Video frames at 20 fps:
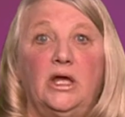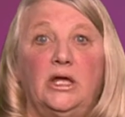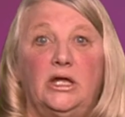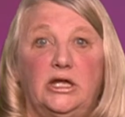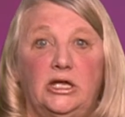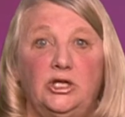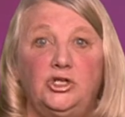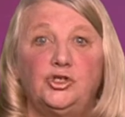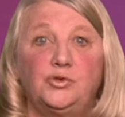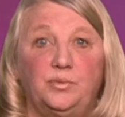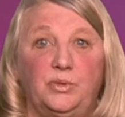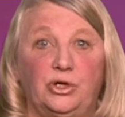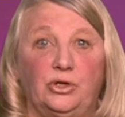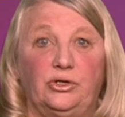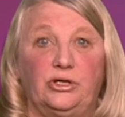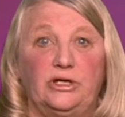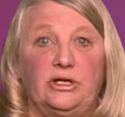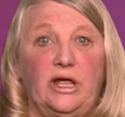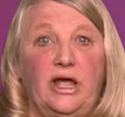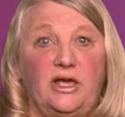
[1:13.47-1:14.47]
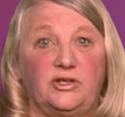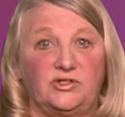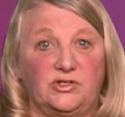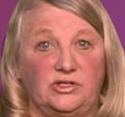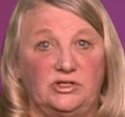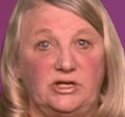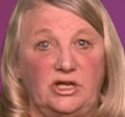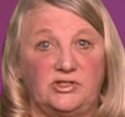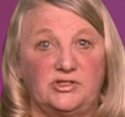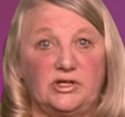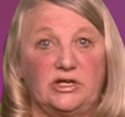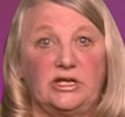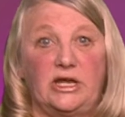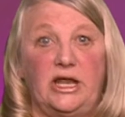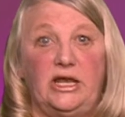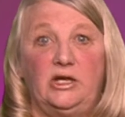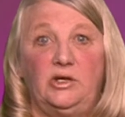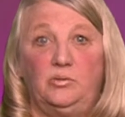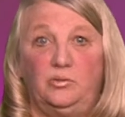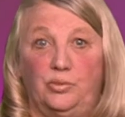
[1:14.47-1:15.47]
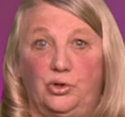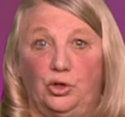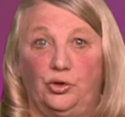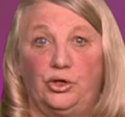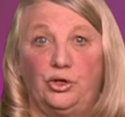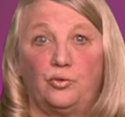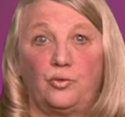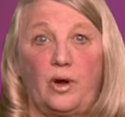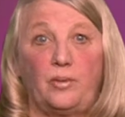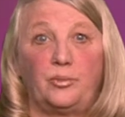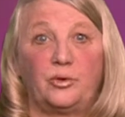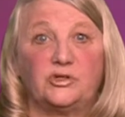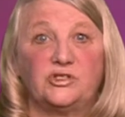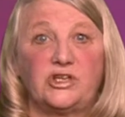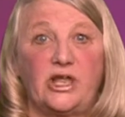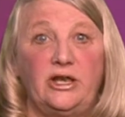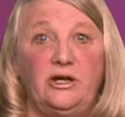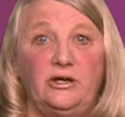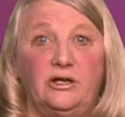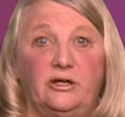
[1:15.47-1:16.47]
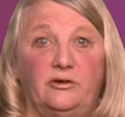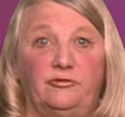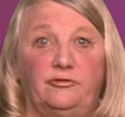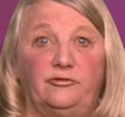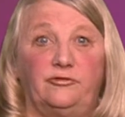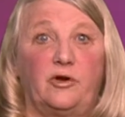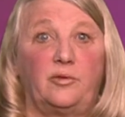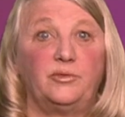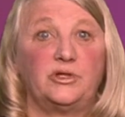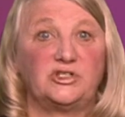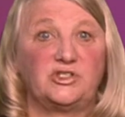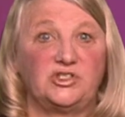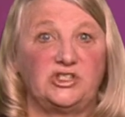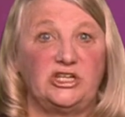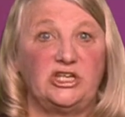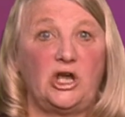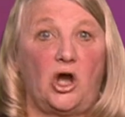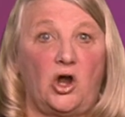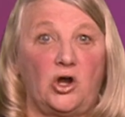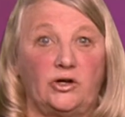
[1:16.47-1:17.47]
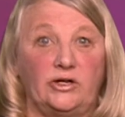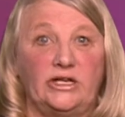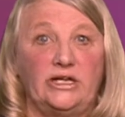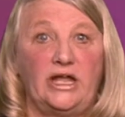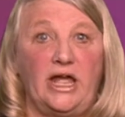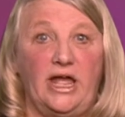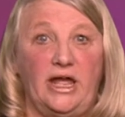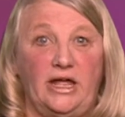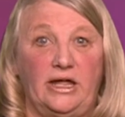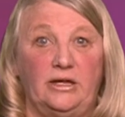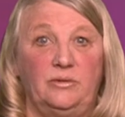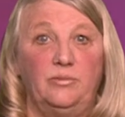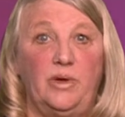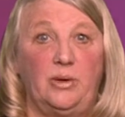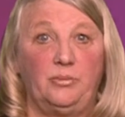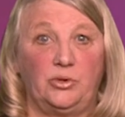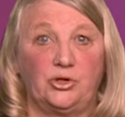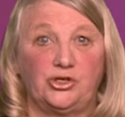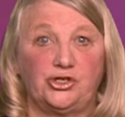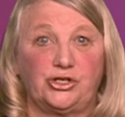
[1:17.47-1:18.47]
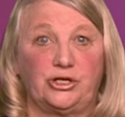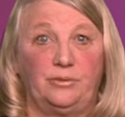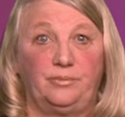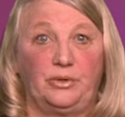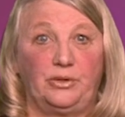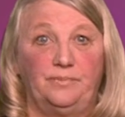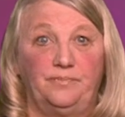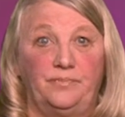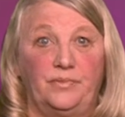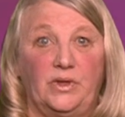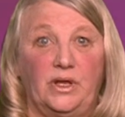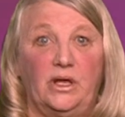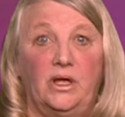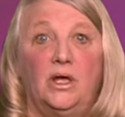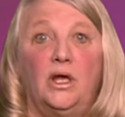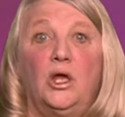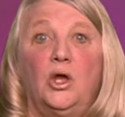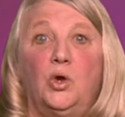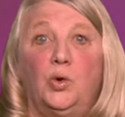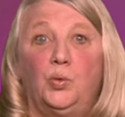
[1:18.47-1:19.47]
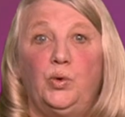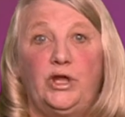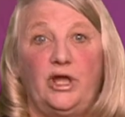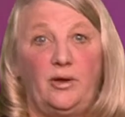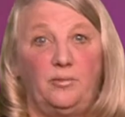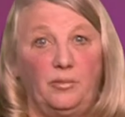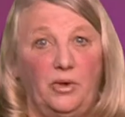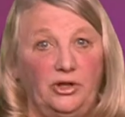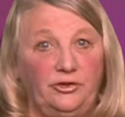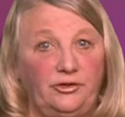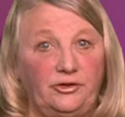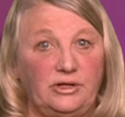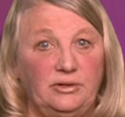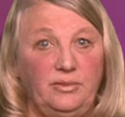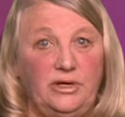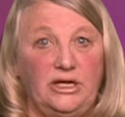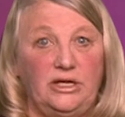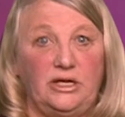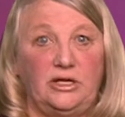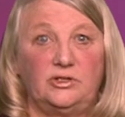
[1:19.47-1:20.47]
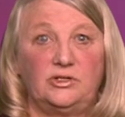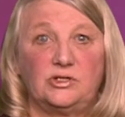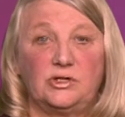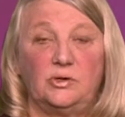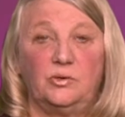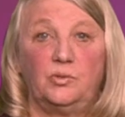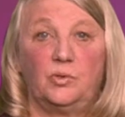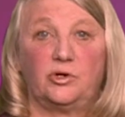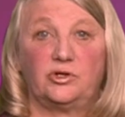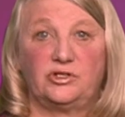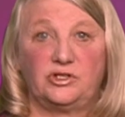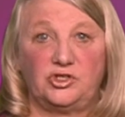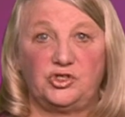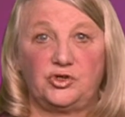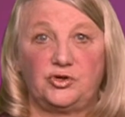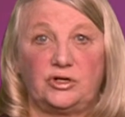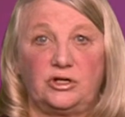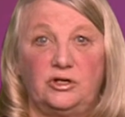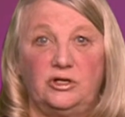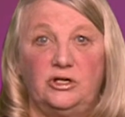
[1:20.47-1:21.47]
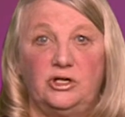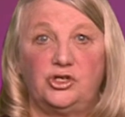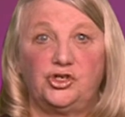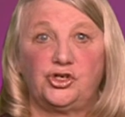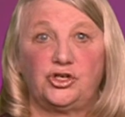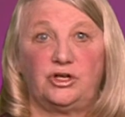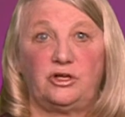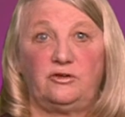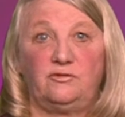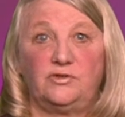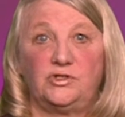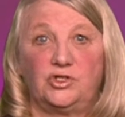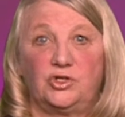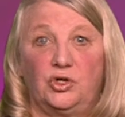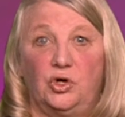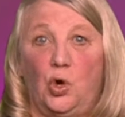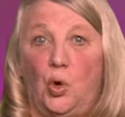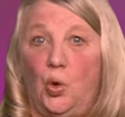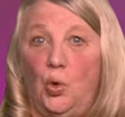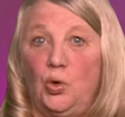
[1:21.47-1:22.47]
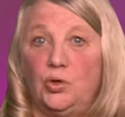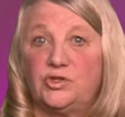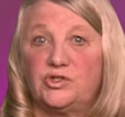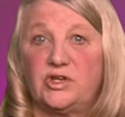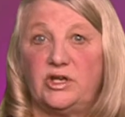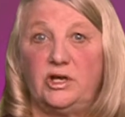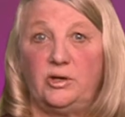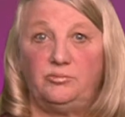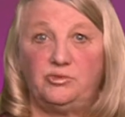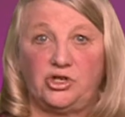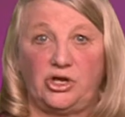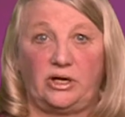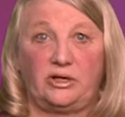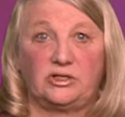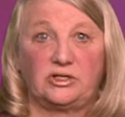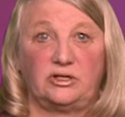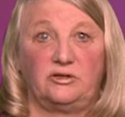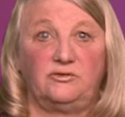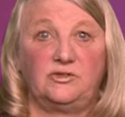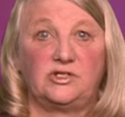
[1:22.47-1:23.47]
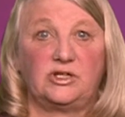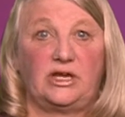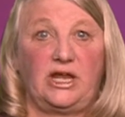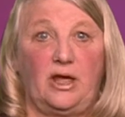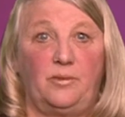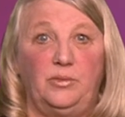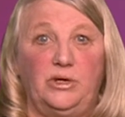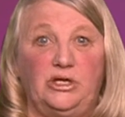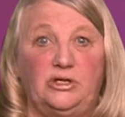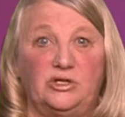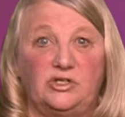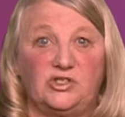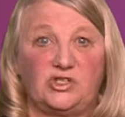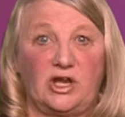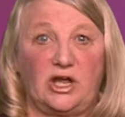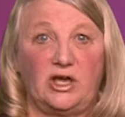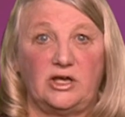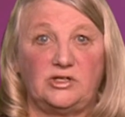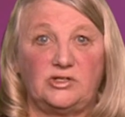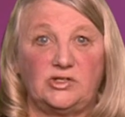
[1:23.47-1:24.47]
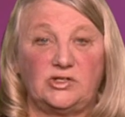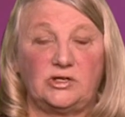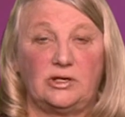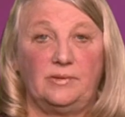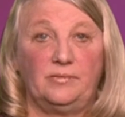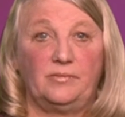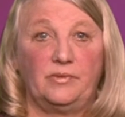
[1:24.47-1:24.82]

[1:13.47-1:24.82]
Each building has a designated building representative from the CREA membership. We have monthly meetings where district initiatives, goals, and objectives can be discussed.